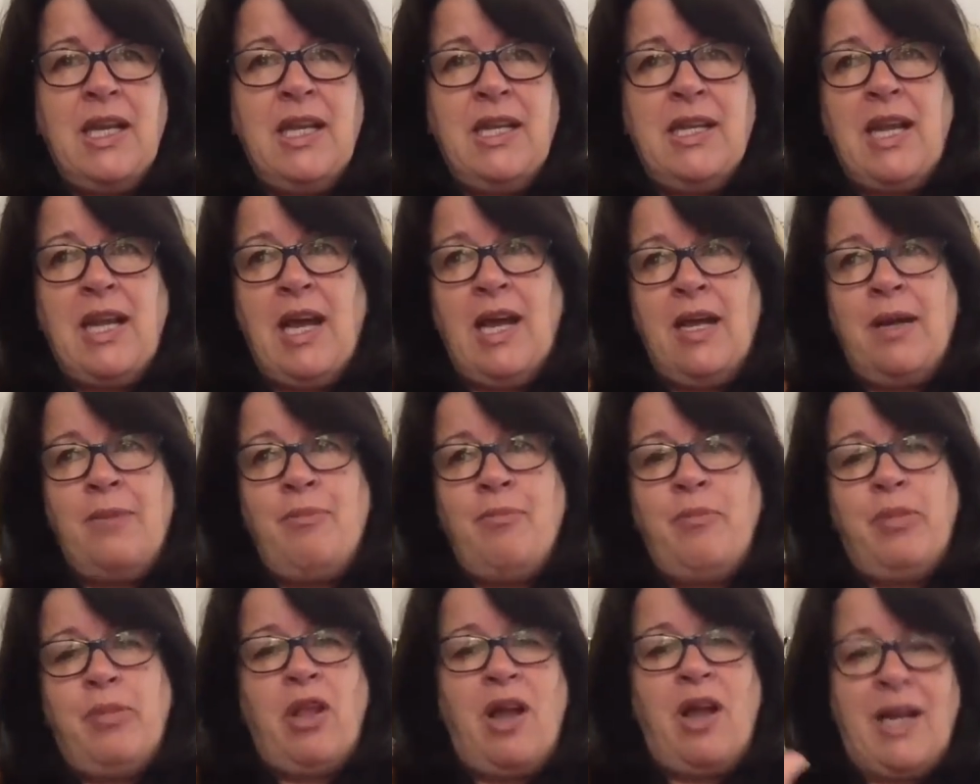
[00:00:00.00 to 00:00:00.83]
and
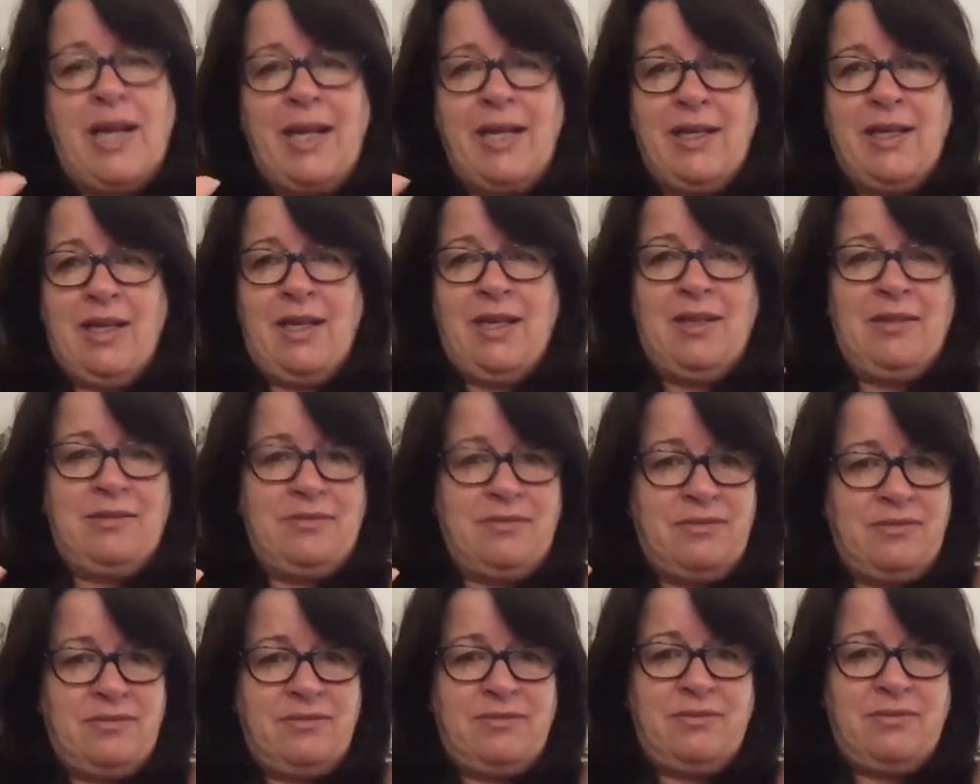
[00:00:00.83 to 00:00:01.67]
I'm blocking it
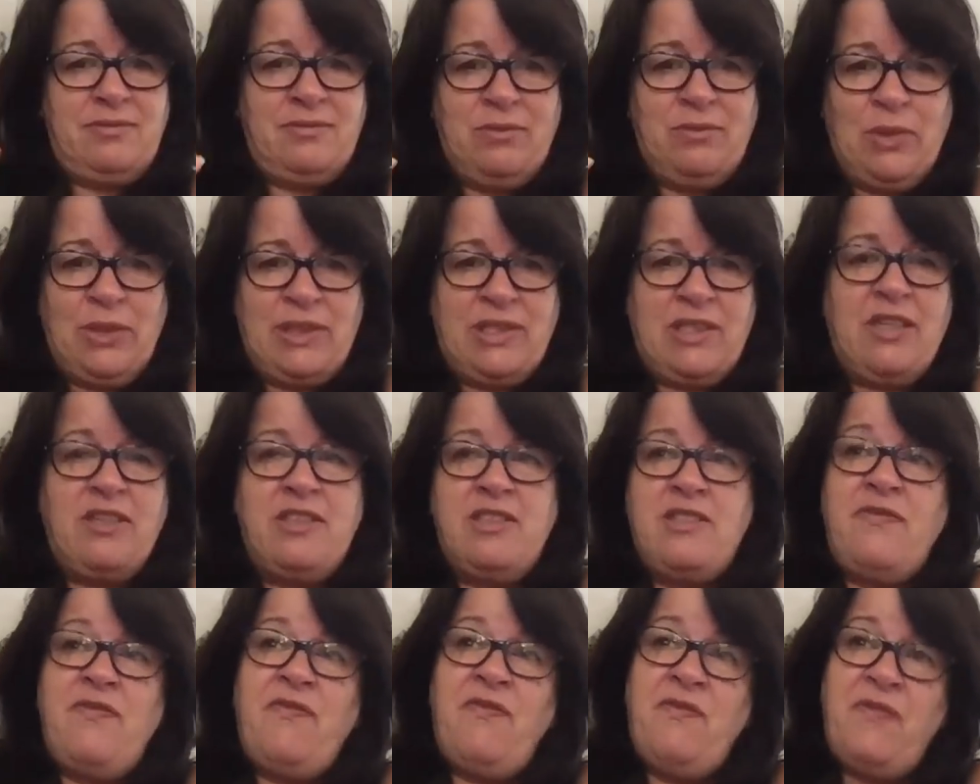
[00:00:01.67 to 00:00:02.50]
with
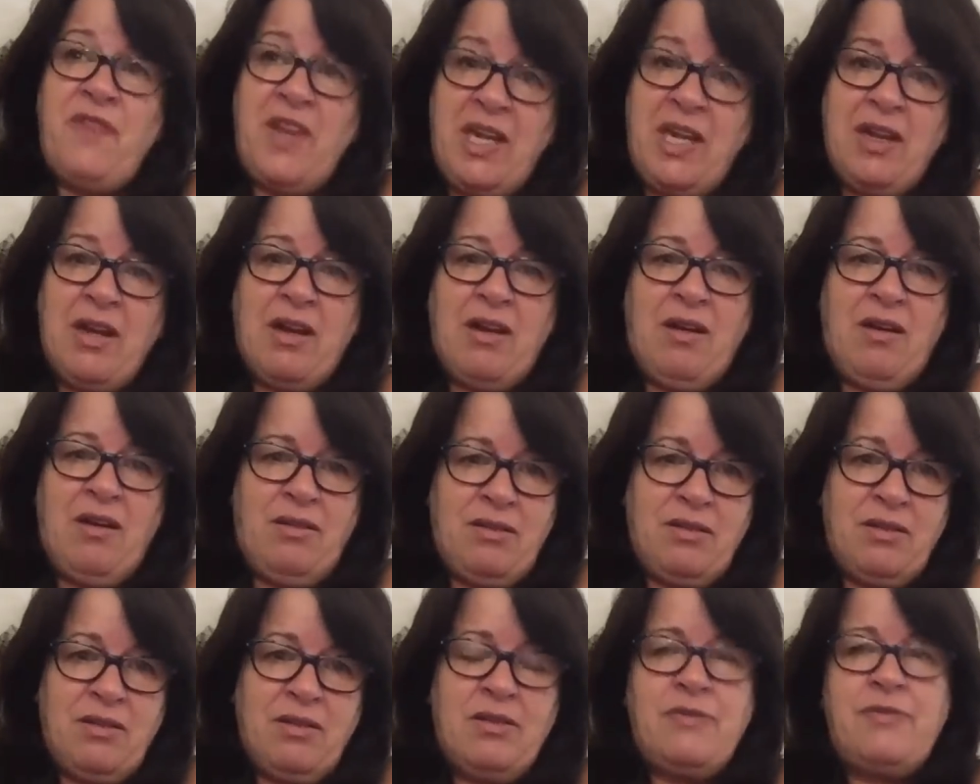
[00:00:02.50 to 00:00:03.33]
this
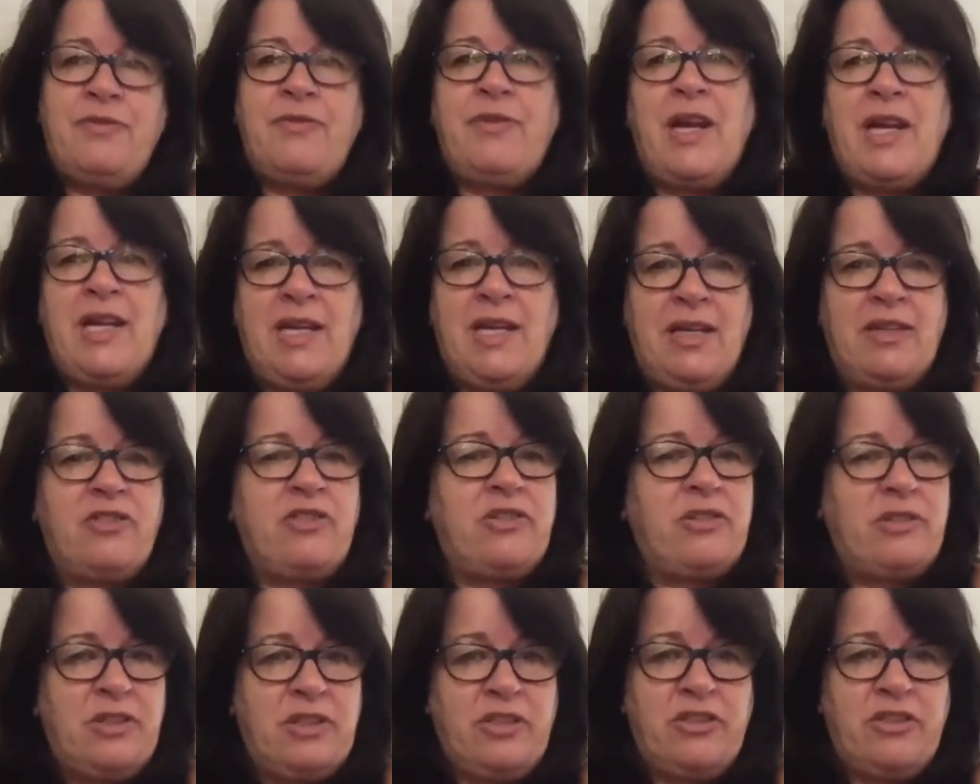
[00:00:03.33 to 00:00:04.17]
fear of
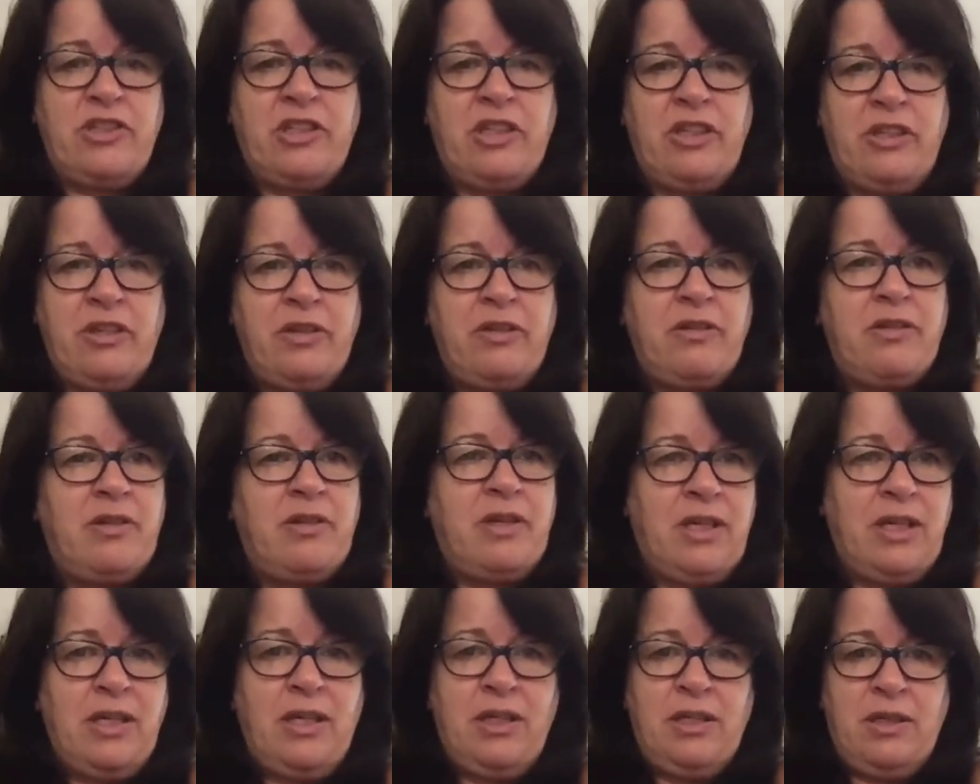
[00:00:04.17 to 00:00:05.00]
financial
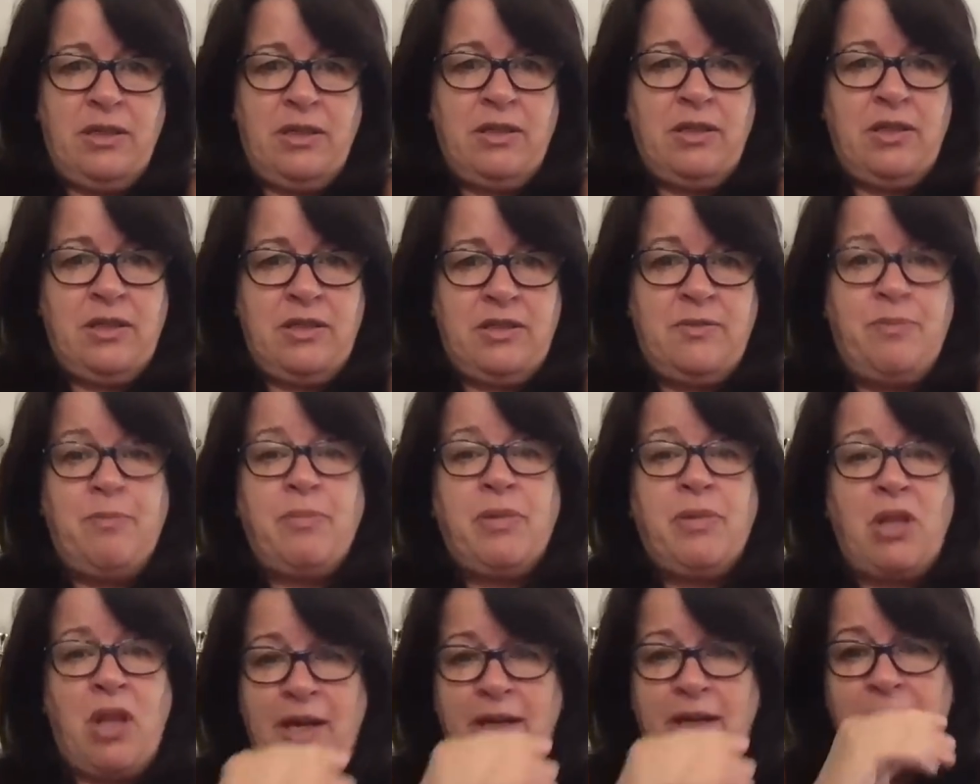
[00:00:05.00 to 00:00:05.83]
insecurity is
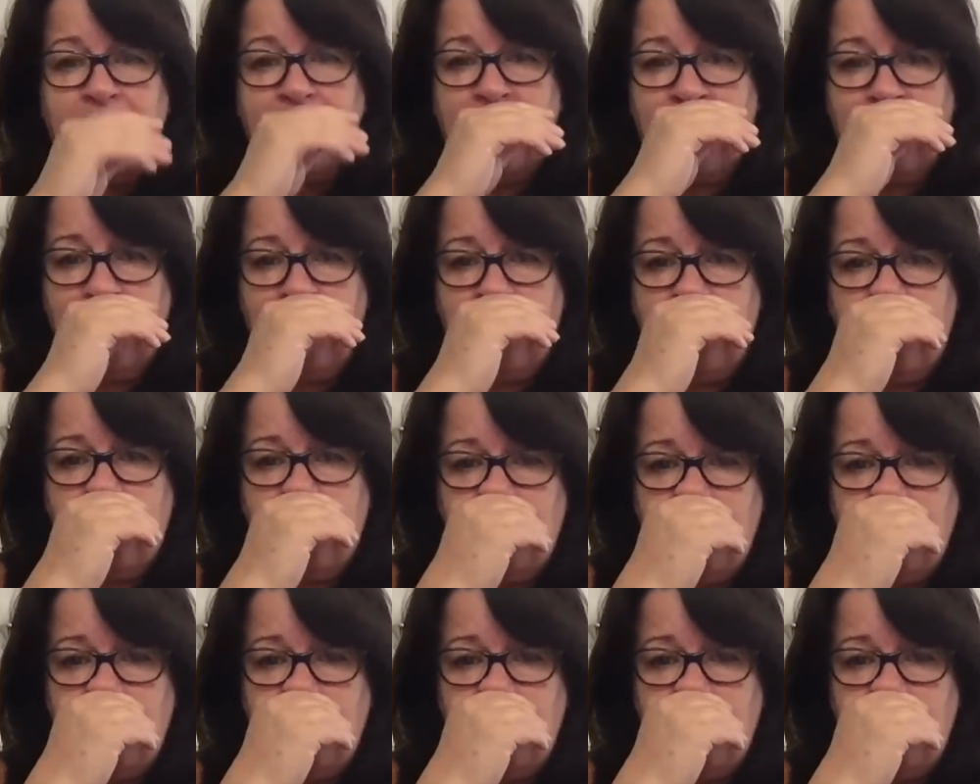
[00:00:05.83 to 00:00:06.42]
blocking.